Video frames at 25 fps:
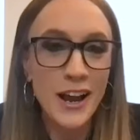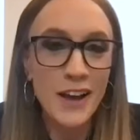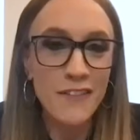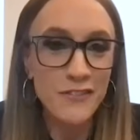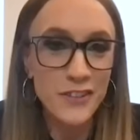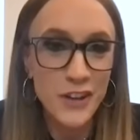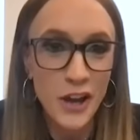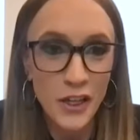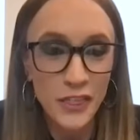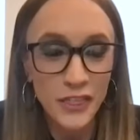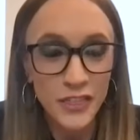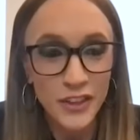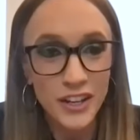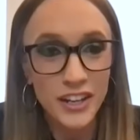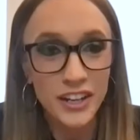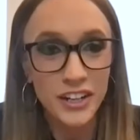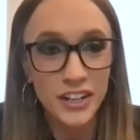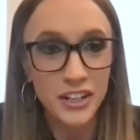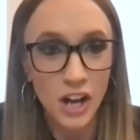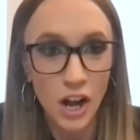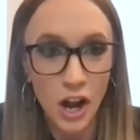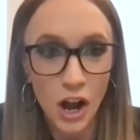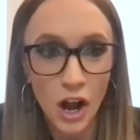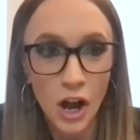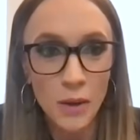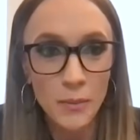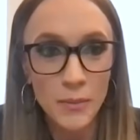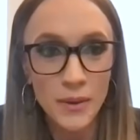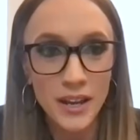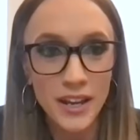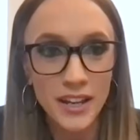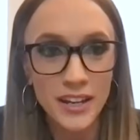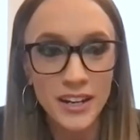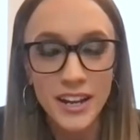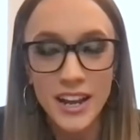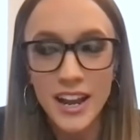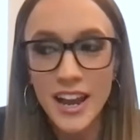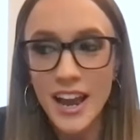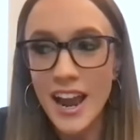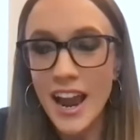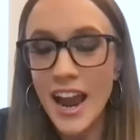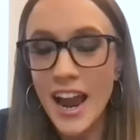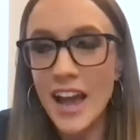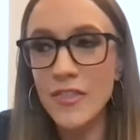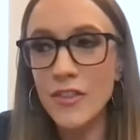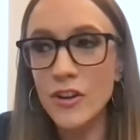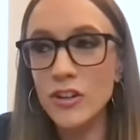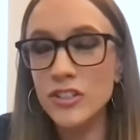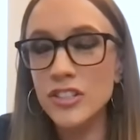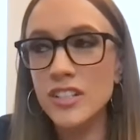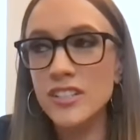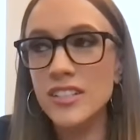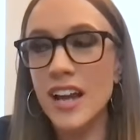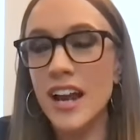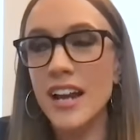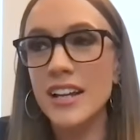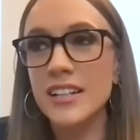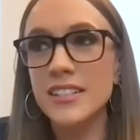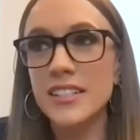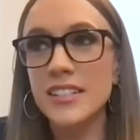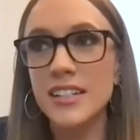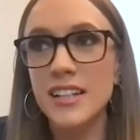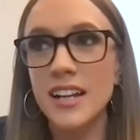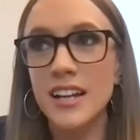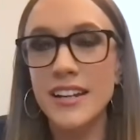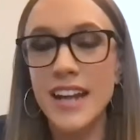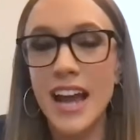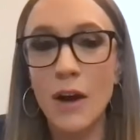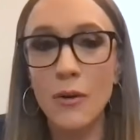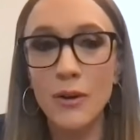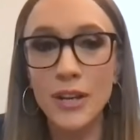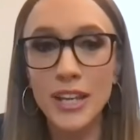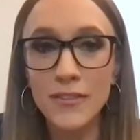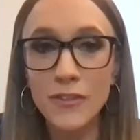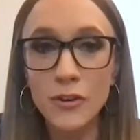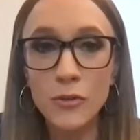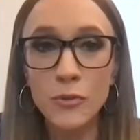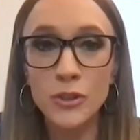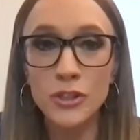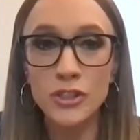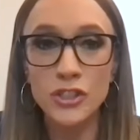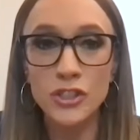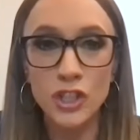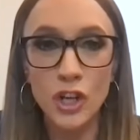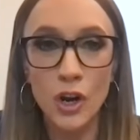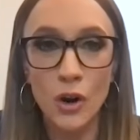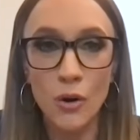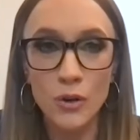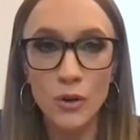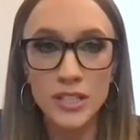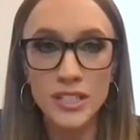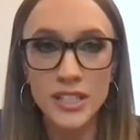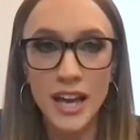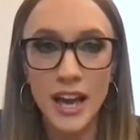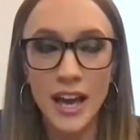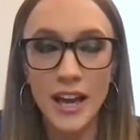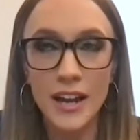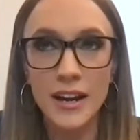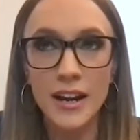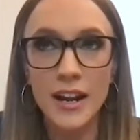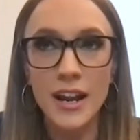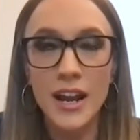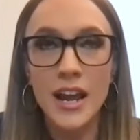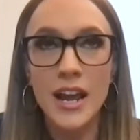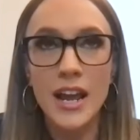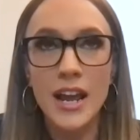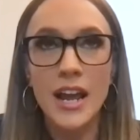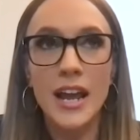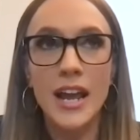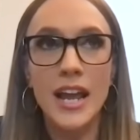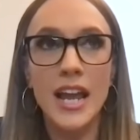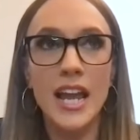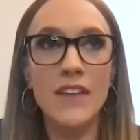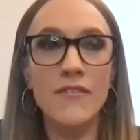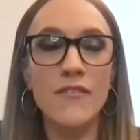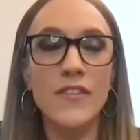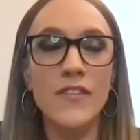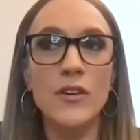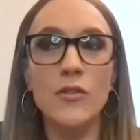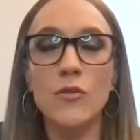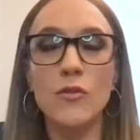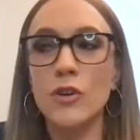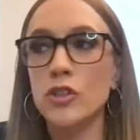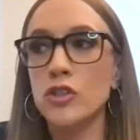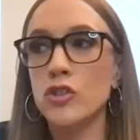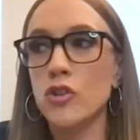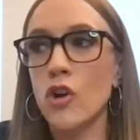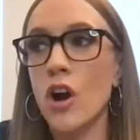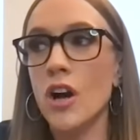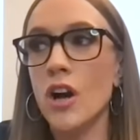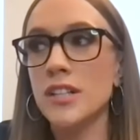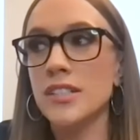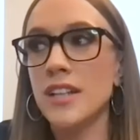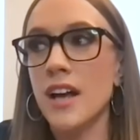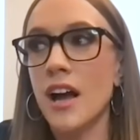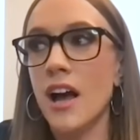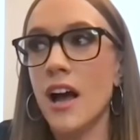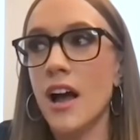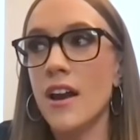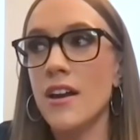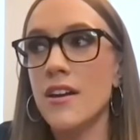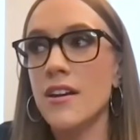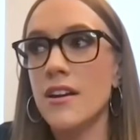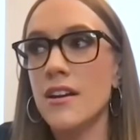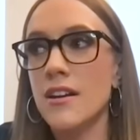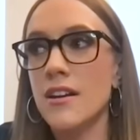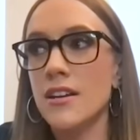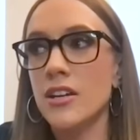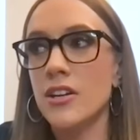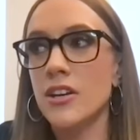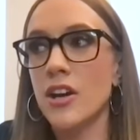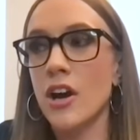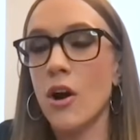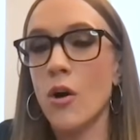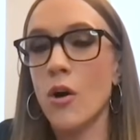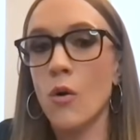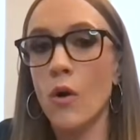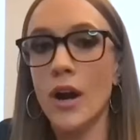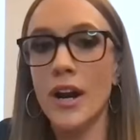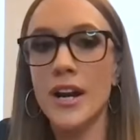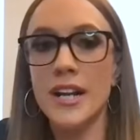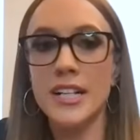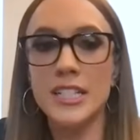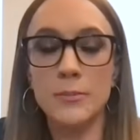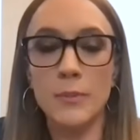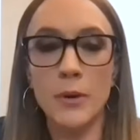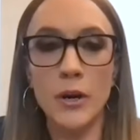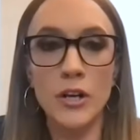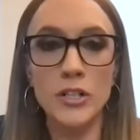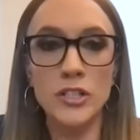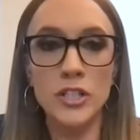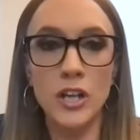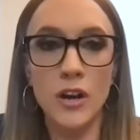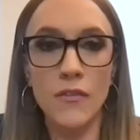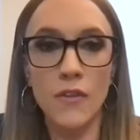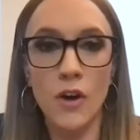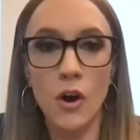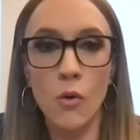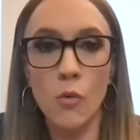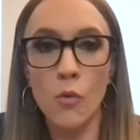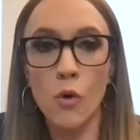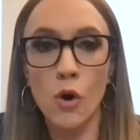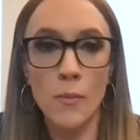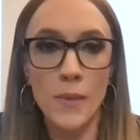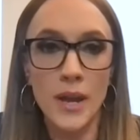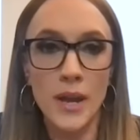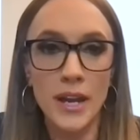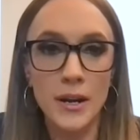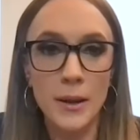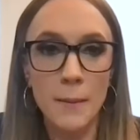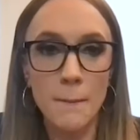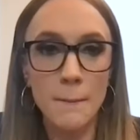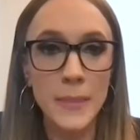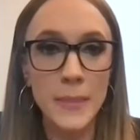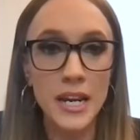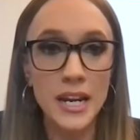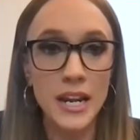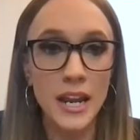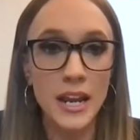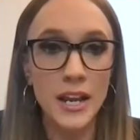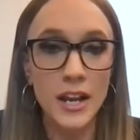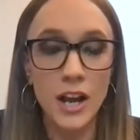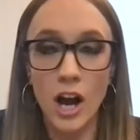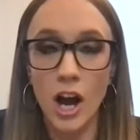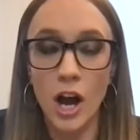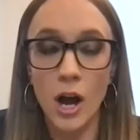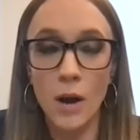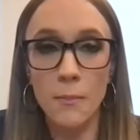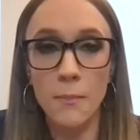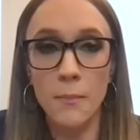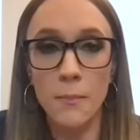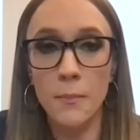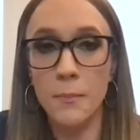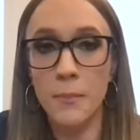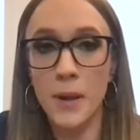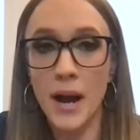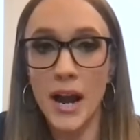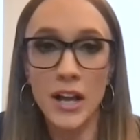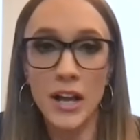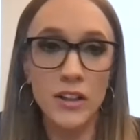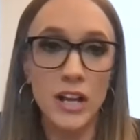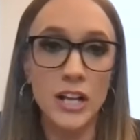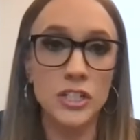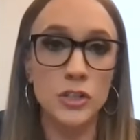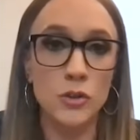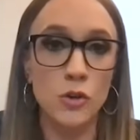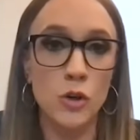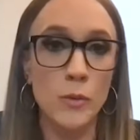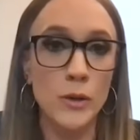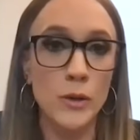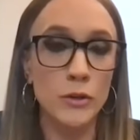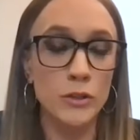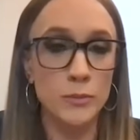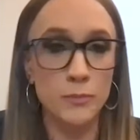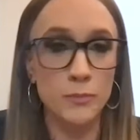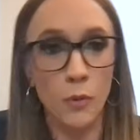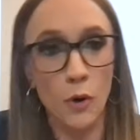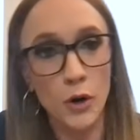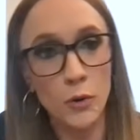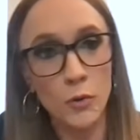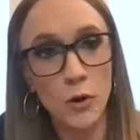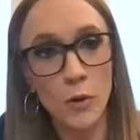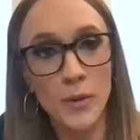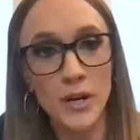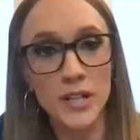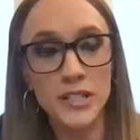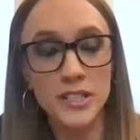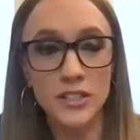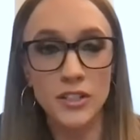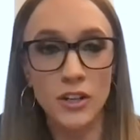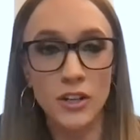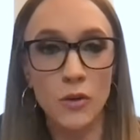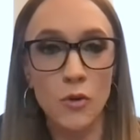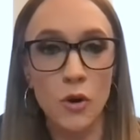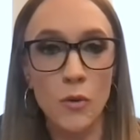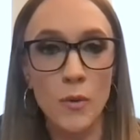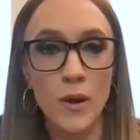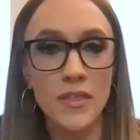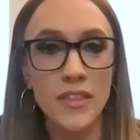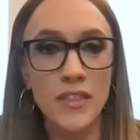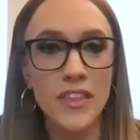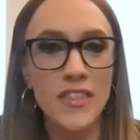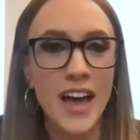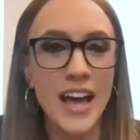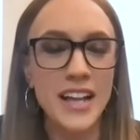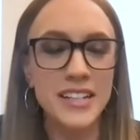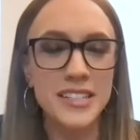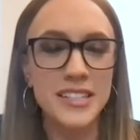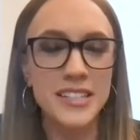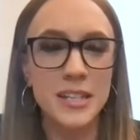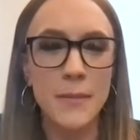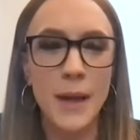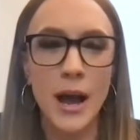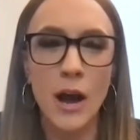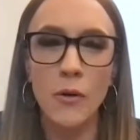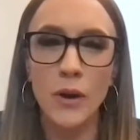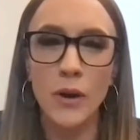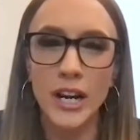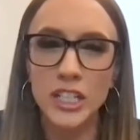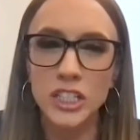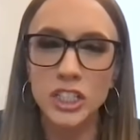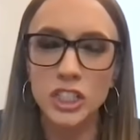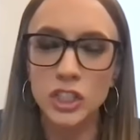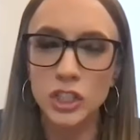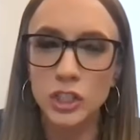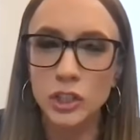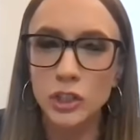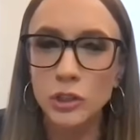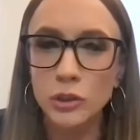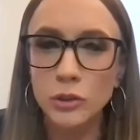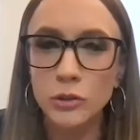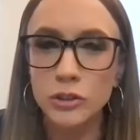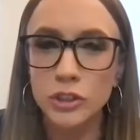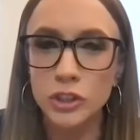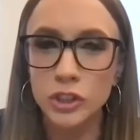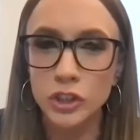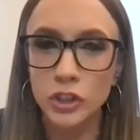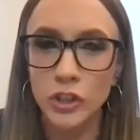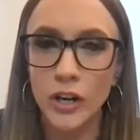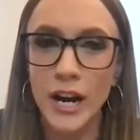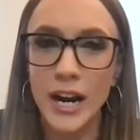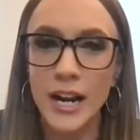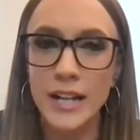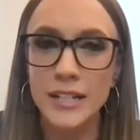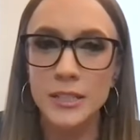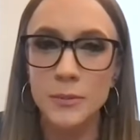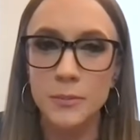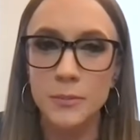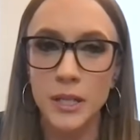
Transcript: have nothing in common. And there's this idea now, even with jokes, that if it draws on, you know, an experience of a woman, meaning a biological woman who's born a woman is still a woman, then that somehow excludes trans